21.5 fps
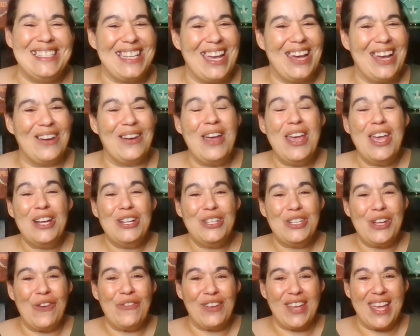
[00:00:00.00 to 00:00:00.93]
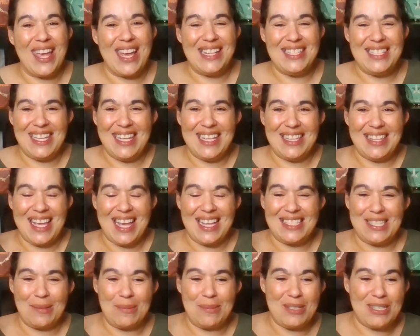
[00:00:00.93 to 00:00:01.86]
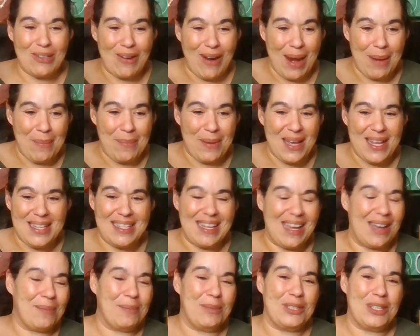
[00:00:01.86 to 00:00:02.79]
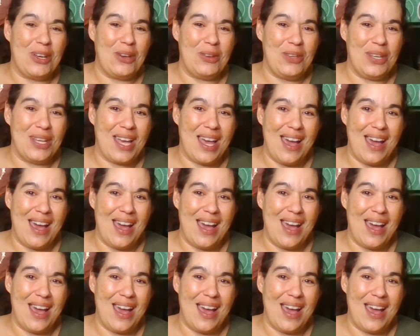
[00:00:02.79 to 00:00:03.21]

don't forget to hit that subscribe button down below, you guys.